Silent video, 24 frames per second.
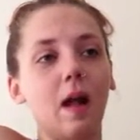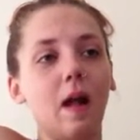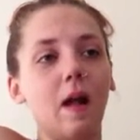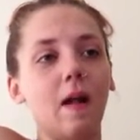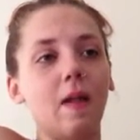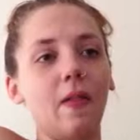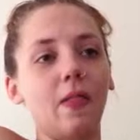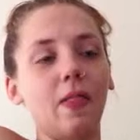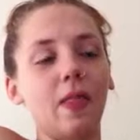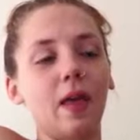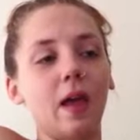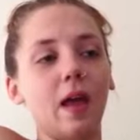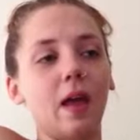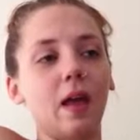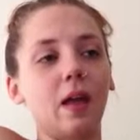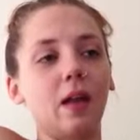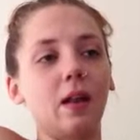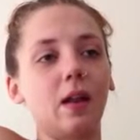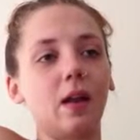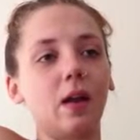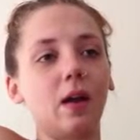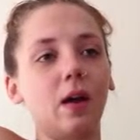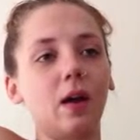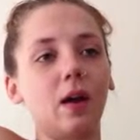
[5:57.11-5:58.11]
and
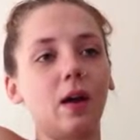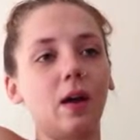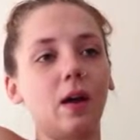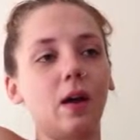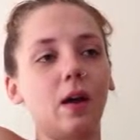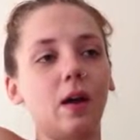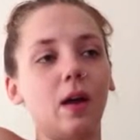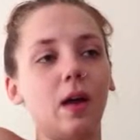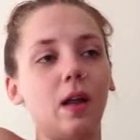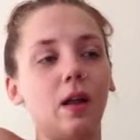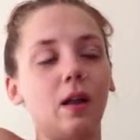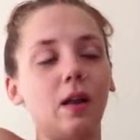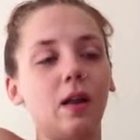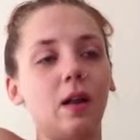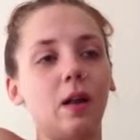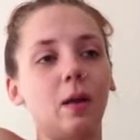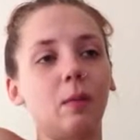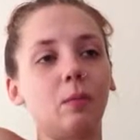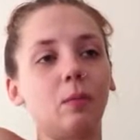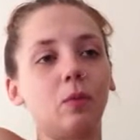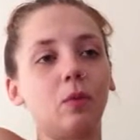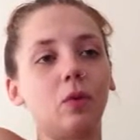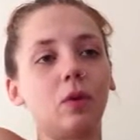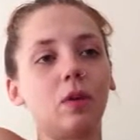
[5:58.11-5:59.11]
then ended
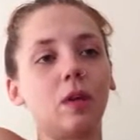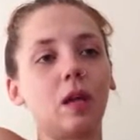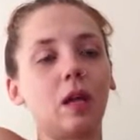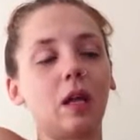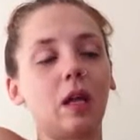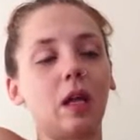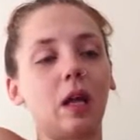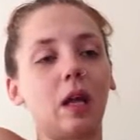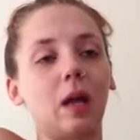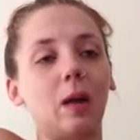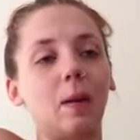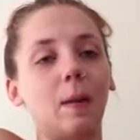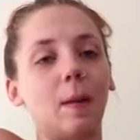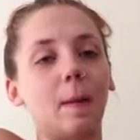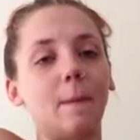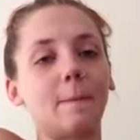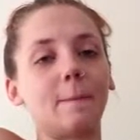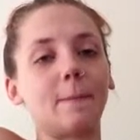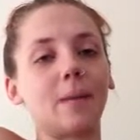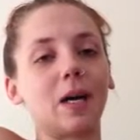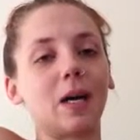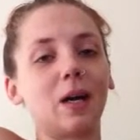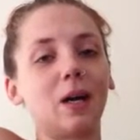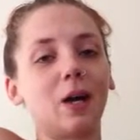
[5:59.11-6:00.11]
up taking
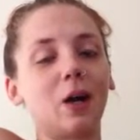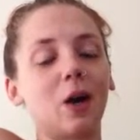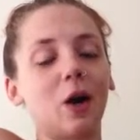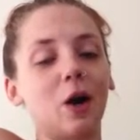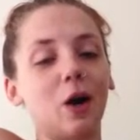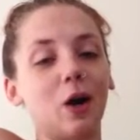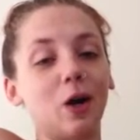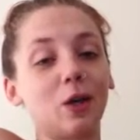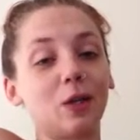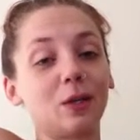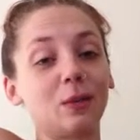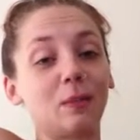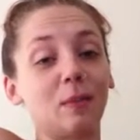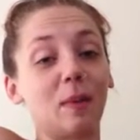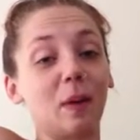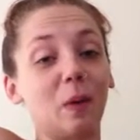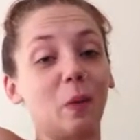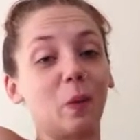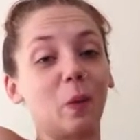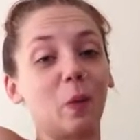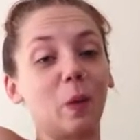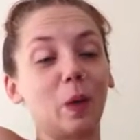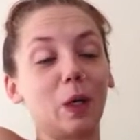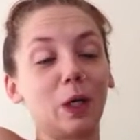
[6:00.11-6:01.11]
my car to my
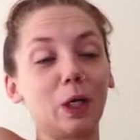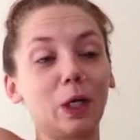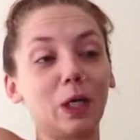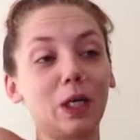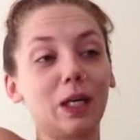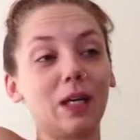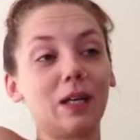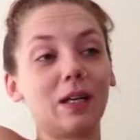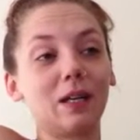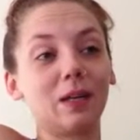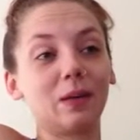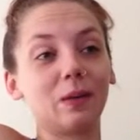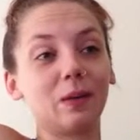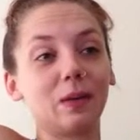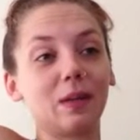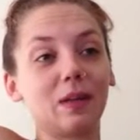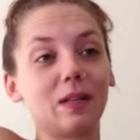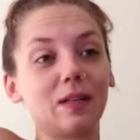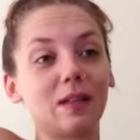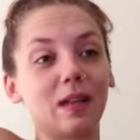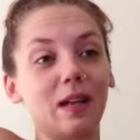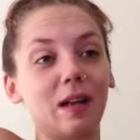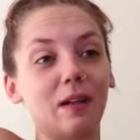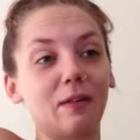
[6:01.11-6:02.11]
work, which
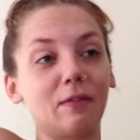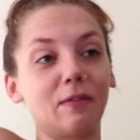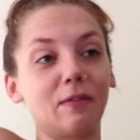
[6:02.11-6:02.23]
is like a